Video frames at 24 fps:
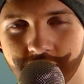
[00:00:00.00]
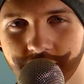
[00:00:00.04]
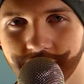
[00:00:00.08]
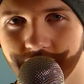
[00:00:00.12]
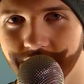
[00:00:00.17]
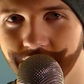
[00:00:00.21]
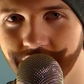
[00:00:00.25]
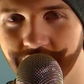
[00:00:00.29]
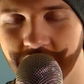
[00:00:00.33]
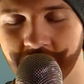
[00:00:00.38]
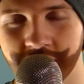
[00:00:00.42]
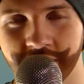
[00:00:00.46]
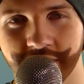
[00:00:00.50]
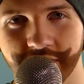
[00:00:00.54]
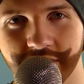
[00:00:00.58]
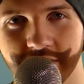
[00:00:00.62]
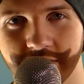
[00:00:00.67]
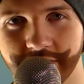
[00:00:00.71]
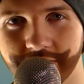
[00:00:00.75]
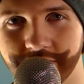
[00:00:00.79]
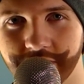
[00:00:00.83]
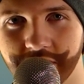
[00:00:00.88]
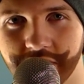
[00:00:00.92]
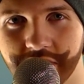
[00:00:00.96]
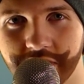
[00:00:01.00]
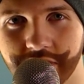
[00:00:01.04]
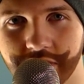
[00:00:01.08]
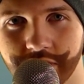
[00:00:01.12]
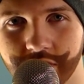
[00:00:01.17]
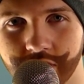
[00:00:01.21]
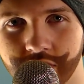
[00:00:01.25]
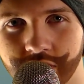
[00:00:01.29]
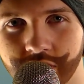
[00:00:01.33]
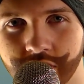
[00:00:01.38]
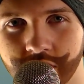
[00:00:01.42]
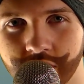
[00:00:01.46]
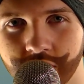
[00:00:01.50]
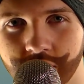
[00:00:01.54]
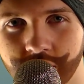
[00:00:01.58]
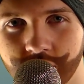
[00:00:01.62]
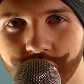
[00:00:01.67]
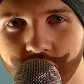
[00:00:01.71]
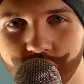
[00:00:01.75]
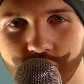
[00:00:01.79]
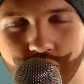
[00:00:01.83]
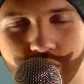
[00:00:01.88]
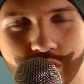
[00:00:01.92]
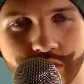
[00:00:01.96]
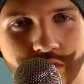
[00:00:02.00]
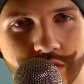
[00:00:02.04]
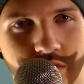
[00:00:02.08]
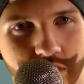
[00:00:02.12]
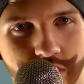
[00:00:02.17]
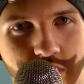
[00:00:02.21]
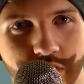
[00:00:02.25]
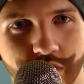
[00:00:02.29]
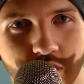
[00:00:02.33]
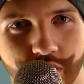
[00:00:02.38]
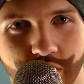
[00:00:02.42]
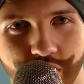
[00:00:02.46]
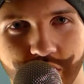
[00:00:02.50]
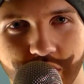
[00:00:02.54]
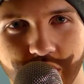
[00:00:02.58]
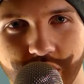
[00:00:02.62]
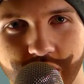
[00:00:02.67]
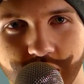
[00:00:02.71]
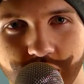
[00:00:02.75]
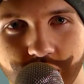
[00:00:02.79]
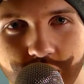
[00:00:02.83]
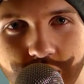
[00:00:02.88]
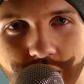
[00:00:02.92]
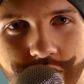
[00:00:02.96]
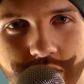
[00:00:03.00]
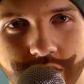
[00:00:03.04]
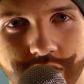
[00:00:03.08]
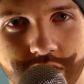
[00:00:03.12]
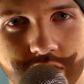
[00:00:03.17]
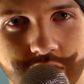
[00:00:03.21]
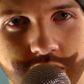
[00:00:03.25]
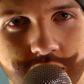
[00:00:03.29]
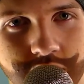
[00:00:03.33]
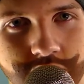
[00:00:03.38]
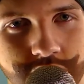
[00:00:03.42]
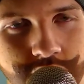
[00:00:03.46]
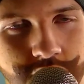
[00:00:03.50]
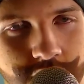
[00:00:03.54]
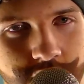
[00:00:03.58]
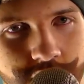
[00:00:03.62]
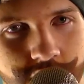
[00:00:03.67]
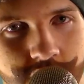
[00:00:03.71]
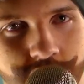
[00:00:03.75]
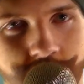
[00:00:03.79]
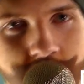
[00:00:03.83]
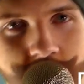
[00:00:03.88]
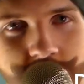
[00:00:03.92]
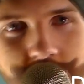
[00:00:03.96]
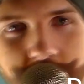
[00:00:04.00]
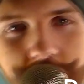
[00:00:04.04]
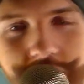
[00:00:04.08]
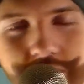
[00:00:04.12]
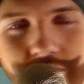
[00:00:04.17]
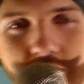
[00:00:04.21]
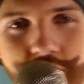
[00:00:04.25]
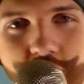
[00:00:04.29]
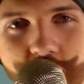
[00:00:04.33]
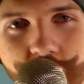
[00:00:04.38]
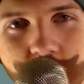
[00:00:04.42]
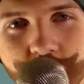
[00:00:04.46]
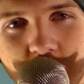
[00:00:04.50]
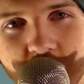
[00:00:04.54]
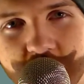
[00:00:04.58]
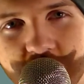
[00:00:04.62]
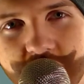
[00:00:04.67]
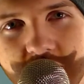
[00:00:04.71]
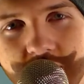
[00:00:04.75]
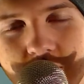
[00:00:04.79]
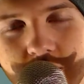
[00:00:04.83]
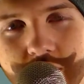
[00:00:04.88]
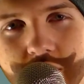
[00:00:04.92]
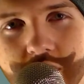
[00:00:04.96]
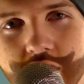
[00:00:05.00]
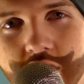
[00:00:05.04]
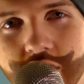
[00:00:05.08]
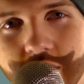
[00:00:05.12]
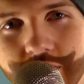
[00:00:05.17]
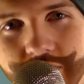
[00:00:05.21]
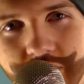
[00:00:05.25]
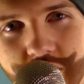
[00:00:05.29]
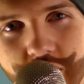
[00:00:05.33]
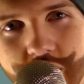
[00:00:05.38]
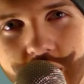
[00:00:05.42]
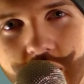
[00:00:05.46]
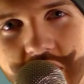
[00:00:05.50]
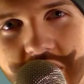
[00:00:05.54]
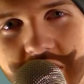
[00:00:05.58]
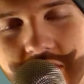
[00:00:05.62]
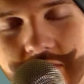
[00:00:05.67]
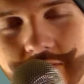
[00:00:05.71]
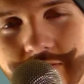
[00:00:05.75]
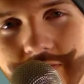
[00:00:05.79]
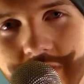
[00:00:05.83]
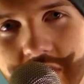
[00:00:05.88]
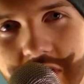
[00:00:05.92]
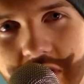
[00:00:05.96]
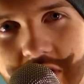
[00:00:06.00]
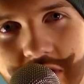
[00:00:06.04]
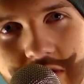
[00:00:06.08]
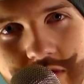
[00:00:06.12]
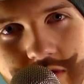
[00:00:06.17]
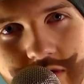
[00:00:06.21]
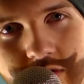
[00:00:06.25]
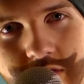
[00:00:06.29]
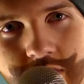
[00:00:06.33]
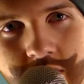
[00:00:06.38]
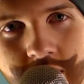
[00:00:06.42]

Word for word: If you didn't like the video, you know what to do. Leave a comment down below if you liked the video.